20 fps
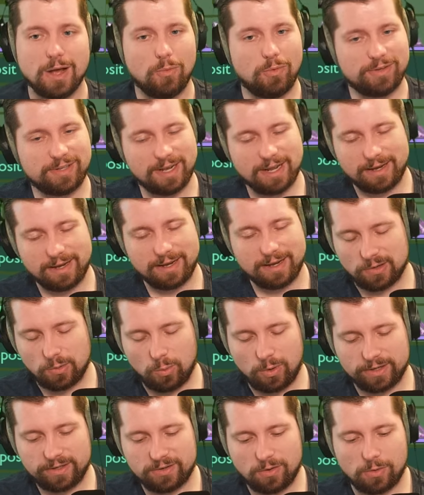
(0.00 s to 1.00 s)
Once again, it's a
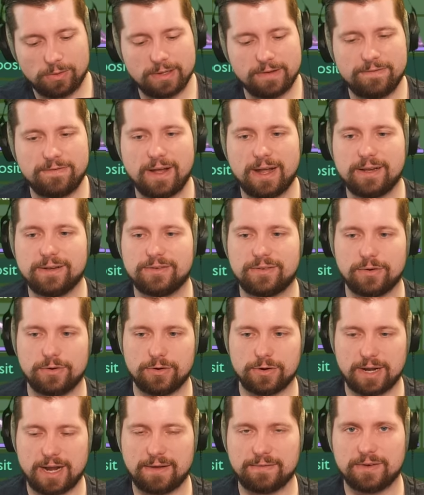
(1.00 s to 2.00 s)
once only fight, so
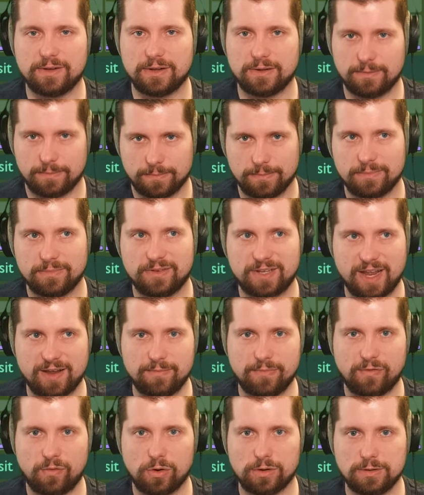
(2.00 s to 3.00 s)
you're gonna have to
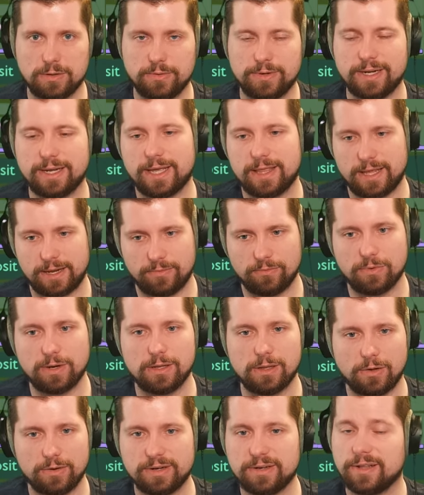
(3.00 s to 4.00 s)
save before looting and then
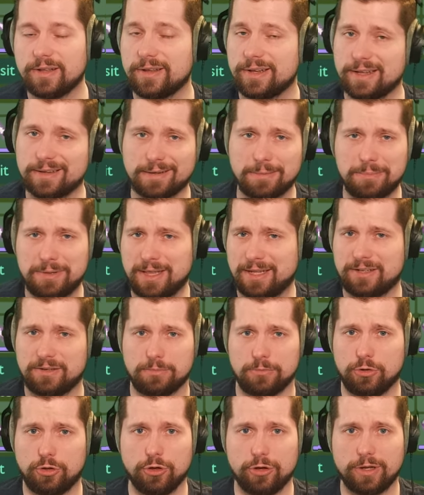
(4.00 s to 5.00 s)
reload until you get something that's
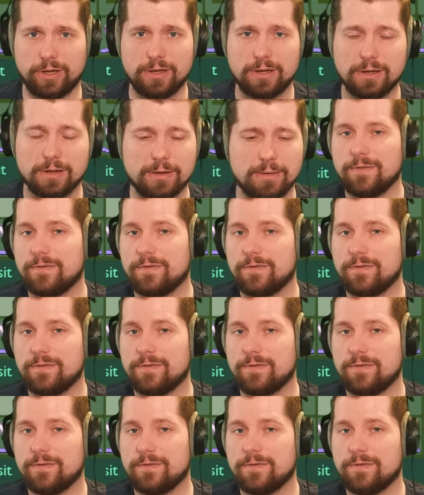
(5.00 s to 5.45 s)
good.